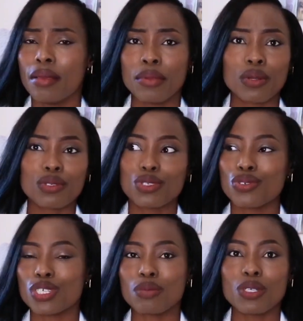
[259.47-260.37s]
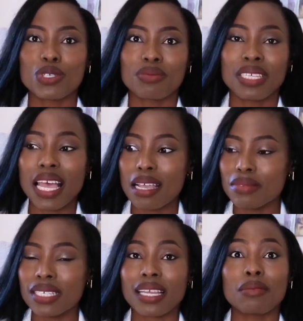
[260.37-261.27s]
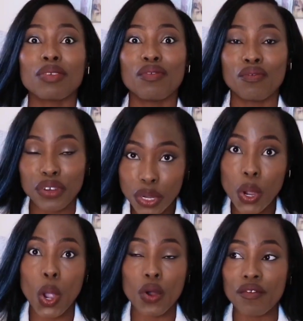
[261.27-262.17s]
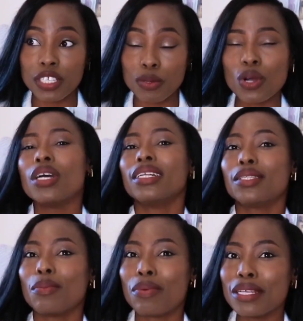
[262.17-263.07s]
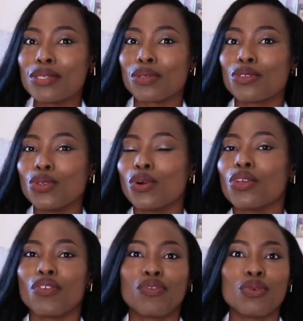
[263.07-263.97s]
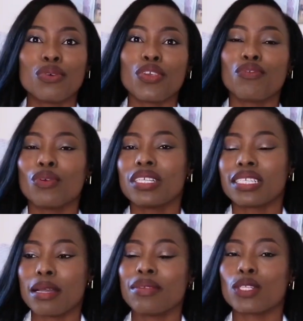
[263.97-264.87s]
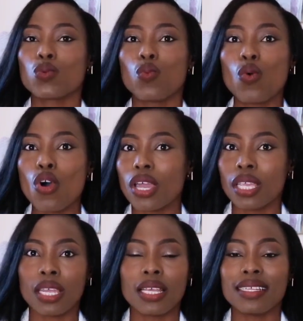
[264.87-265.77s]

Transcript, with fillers: because trust me sometimes it can be very uncomfortable depends on you know if you if you are the type that work in a,